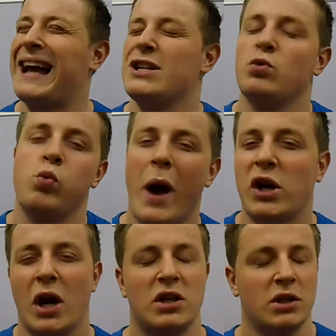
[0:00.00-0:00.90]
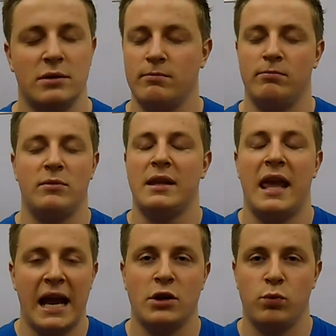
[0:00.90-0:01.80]
but I just wish I
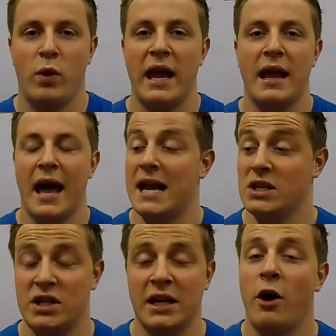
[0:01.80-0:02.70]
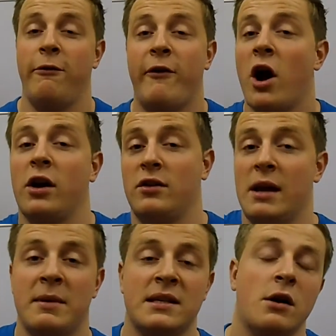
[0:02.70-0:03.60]
just gained weight and seen how far I
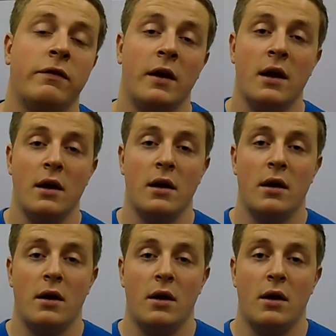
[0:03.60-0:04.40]
could take myself.